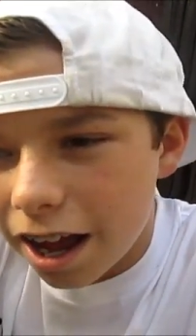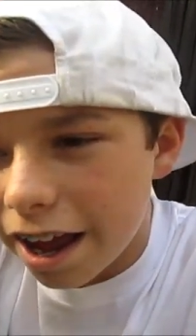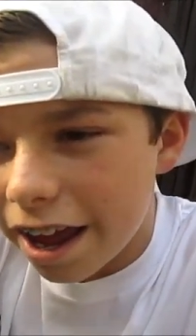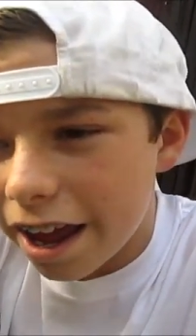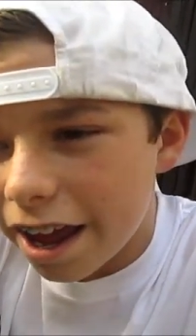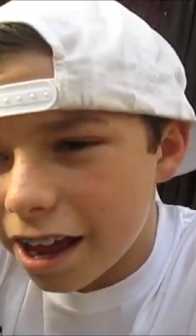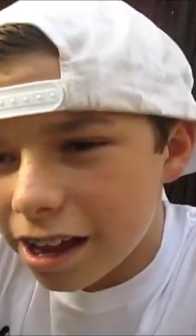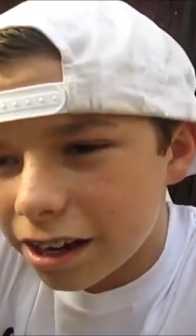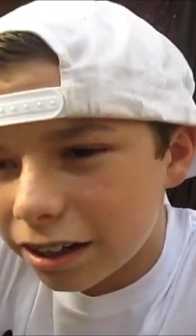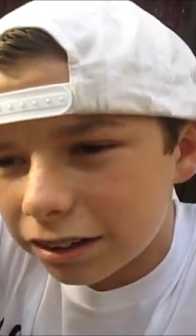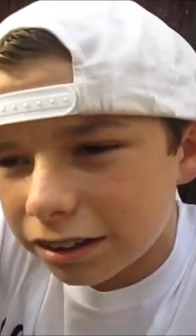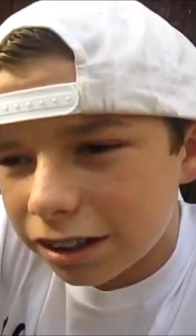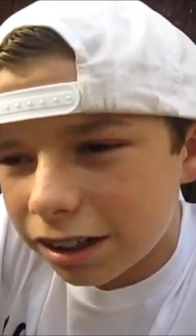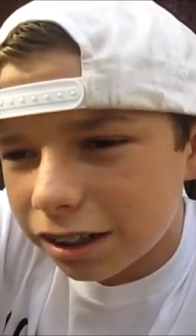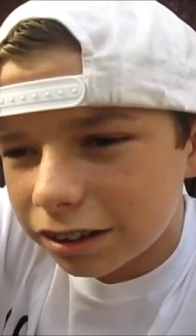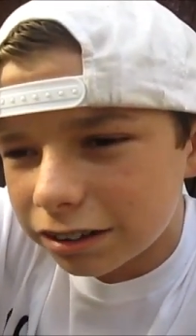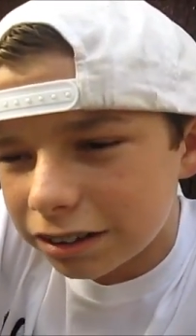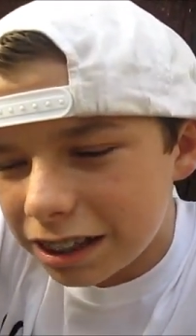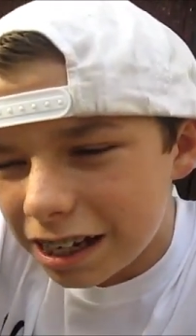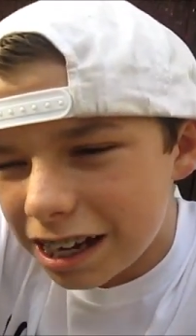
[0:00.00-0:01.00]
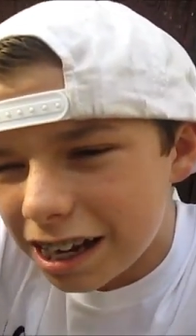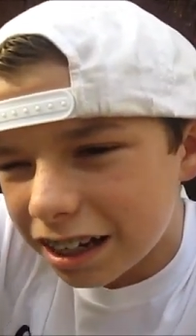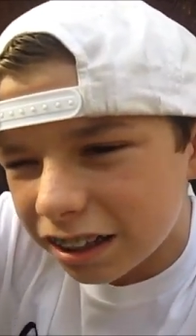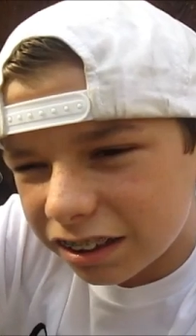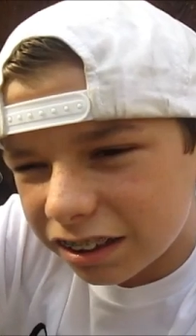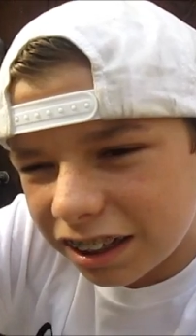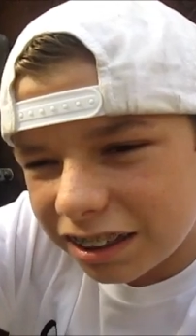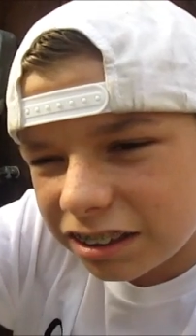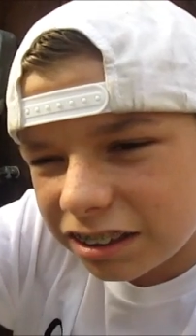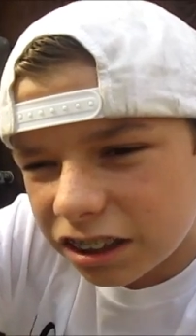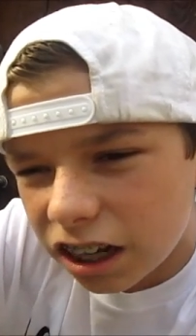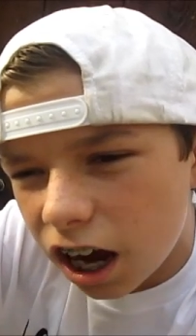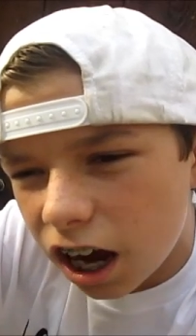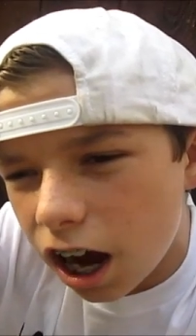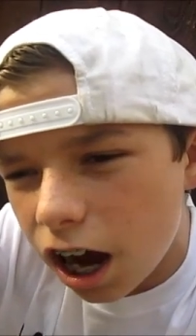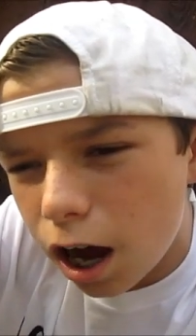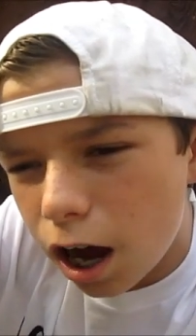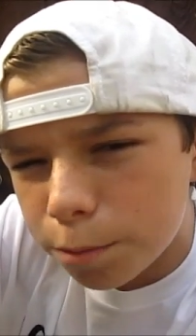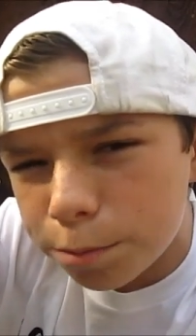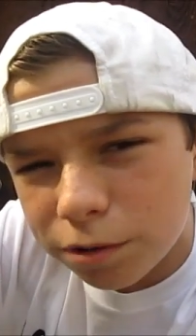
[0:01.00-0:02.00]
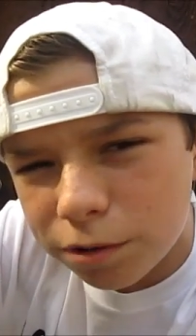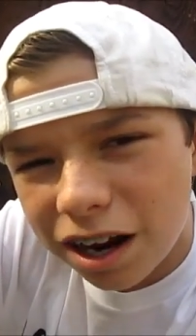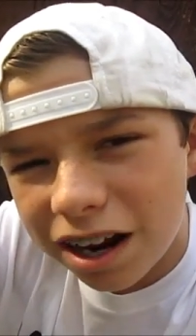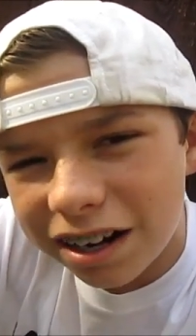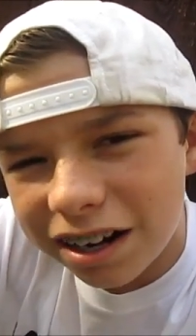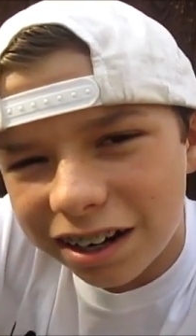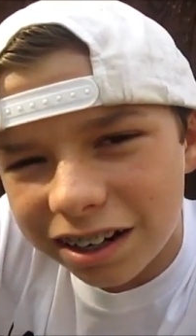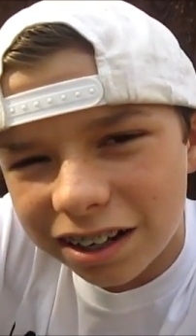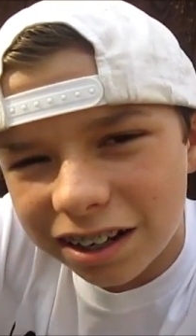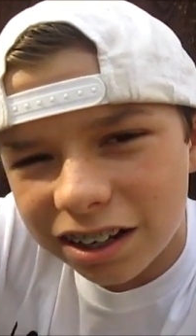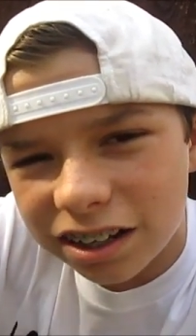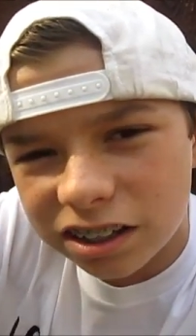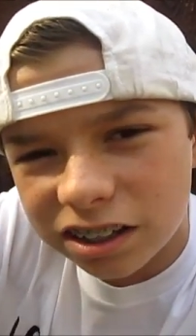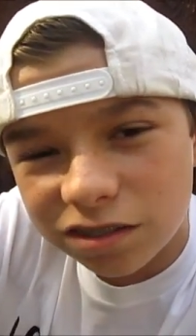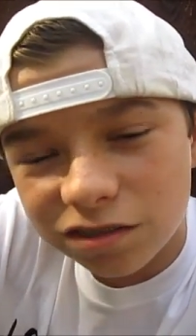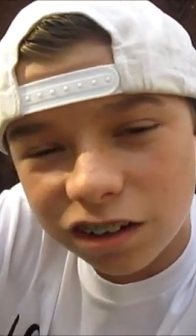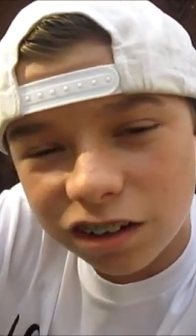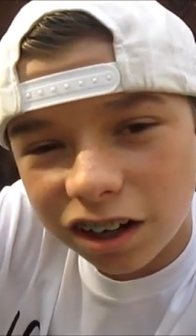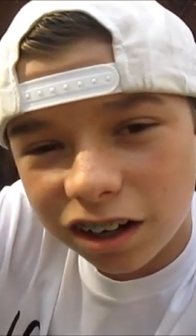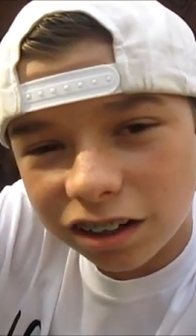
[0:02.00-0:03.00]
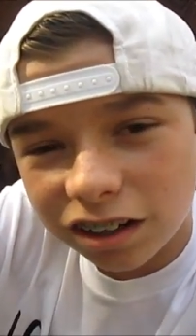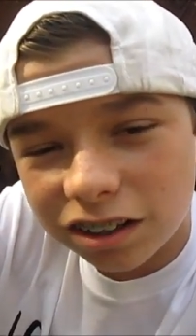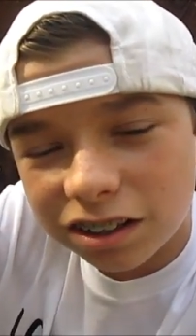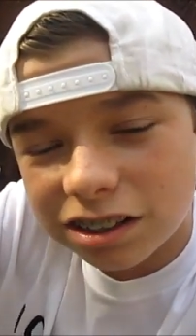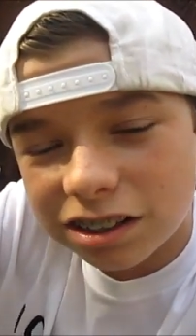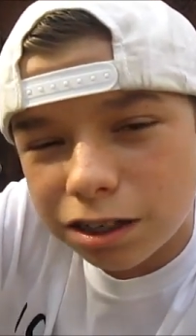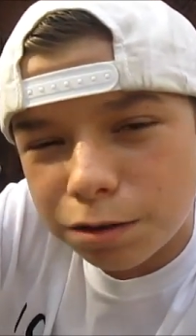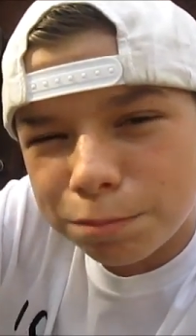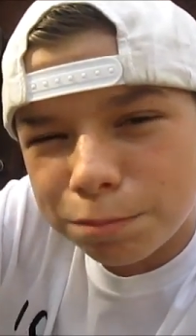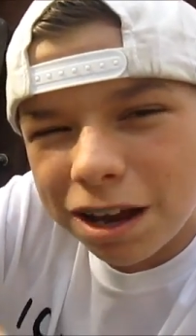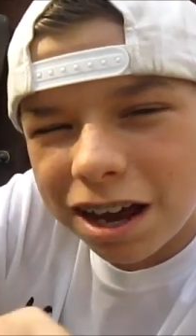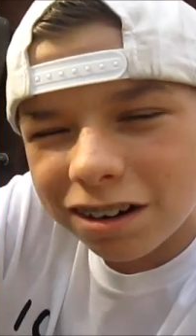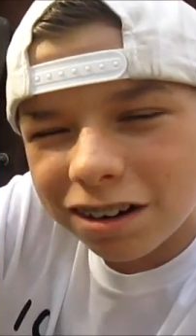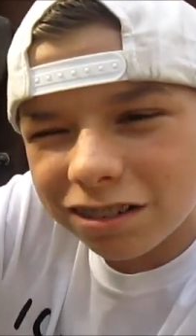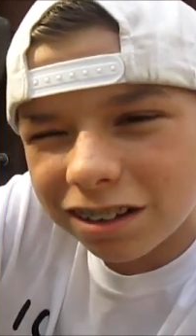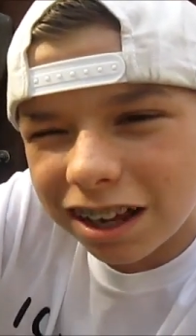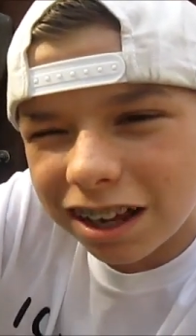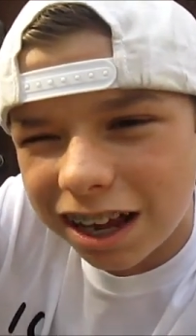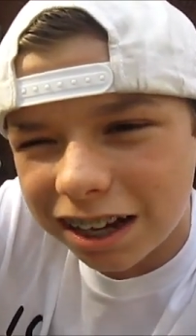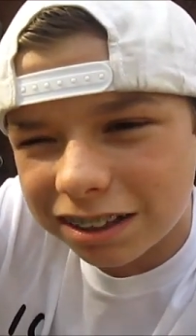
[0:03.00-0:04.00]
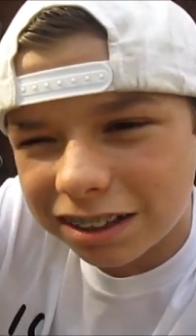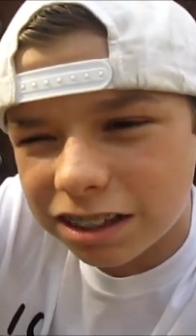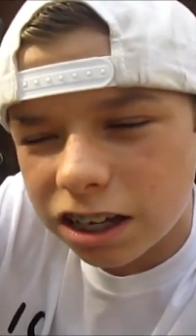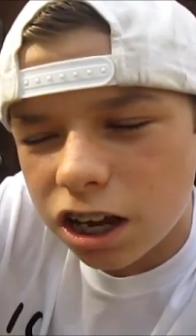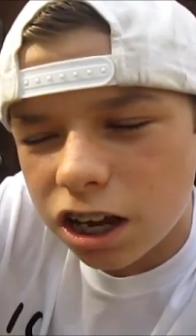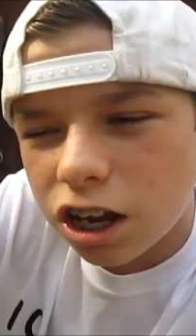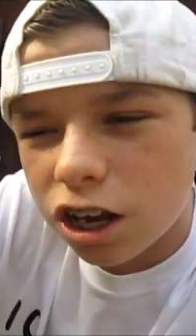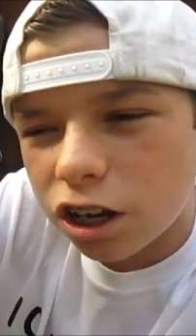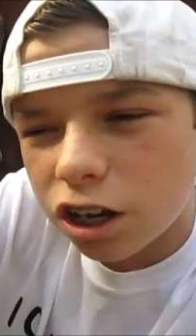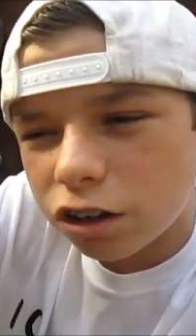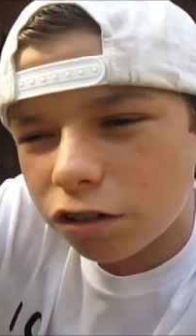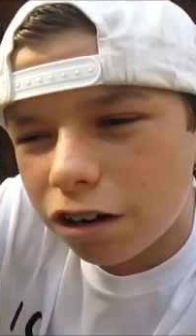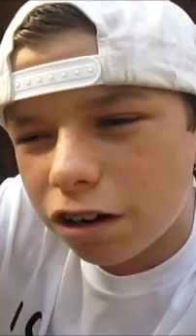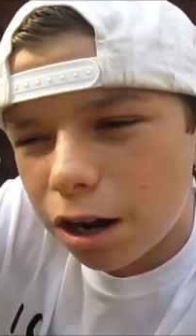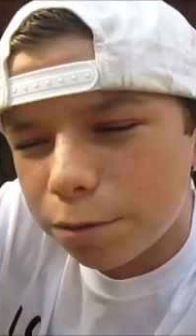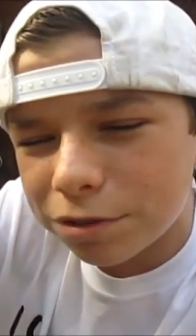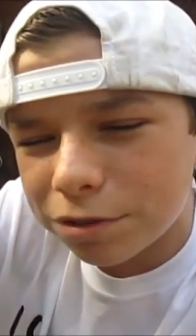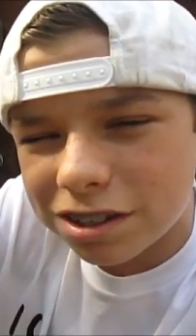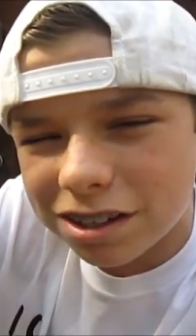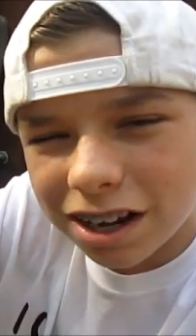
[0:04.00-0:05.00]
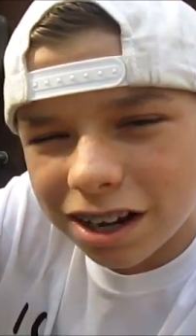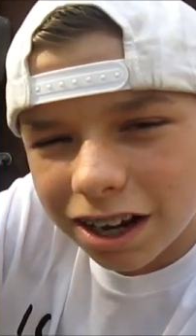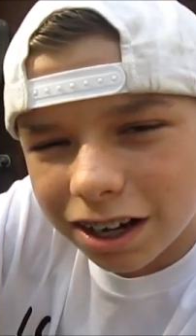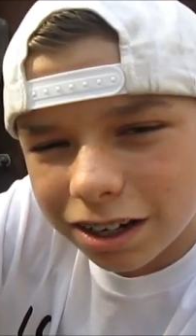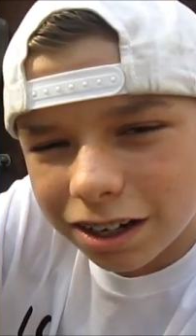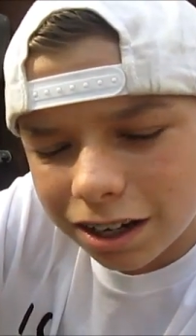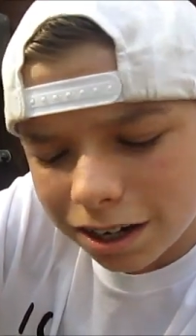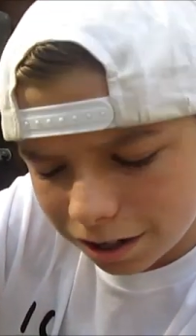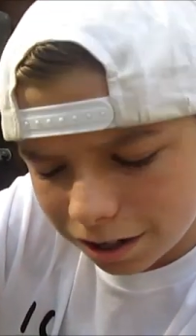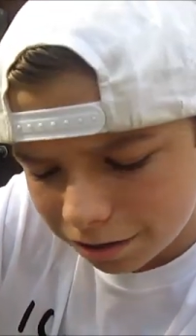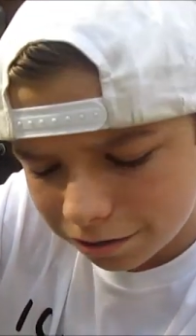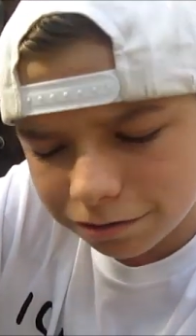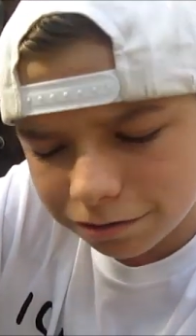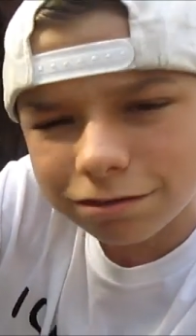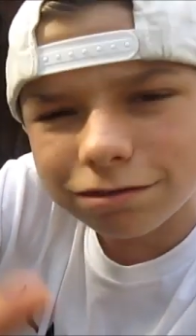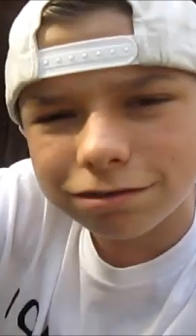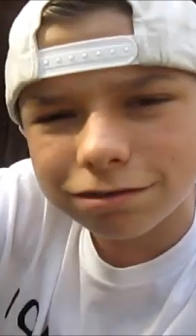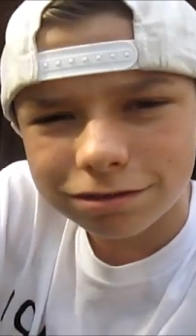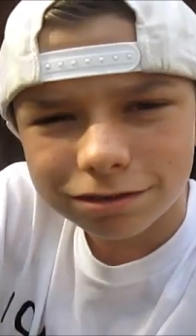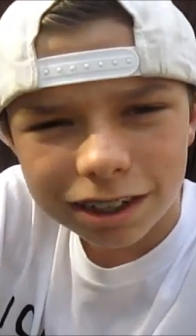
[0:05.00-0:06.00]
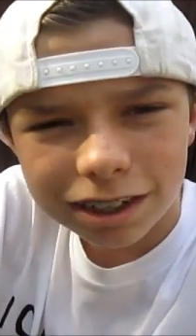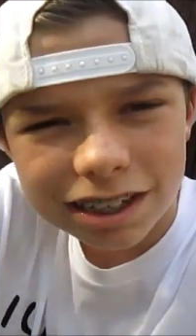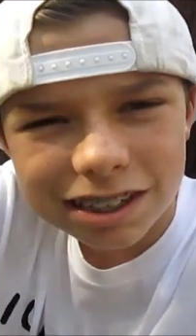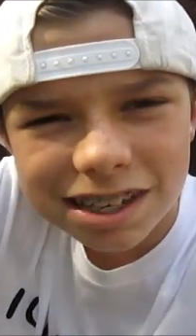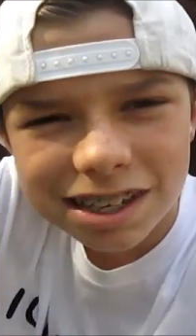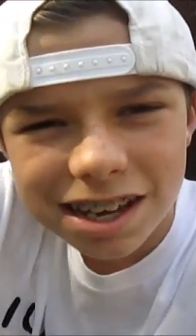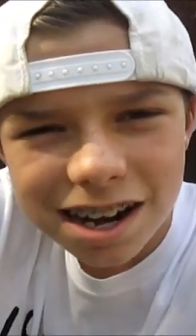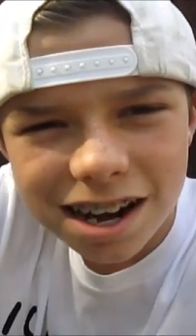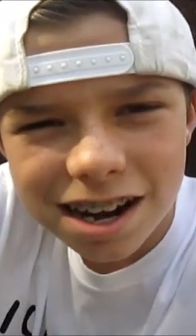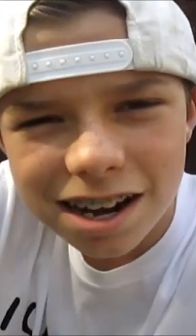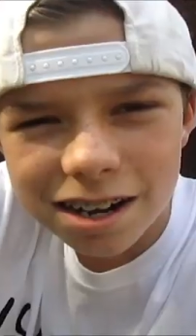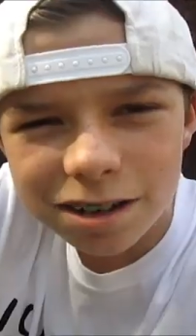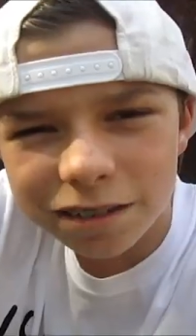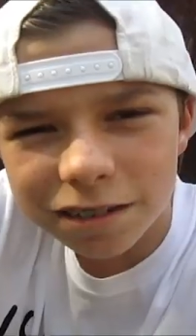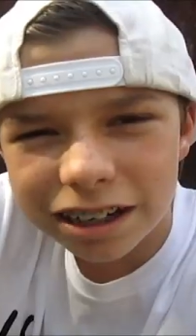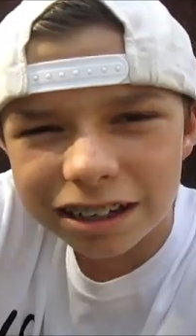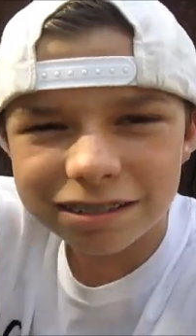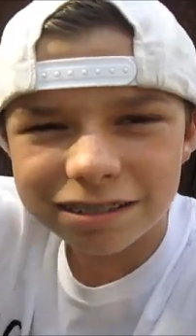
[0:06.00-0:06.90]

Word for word: And uh, yeah, let's hop right into this vlog. Sit back, relax, grab a snack, and let's get into it.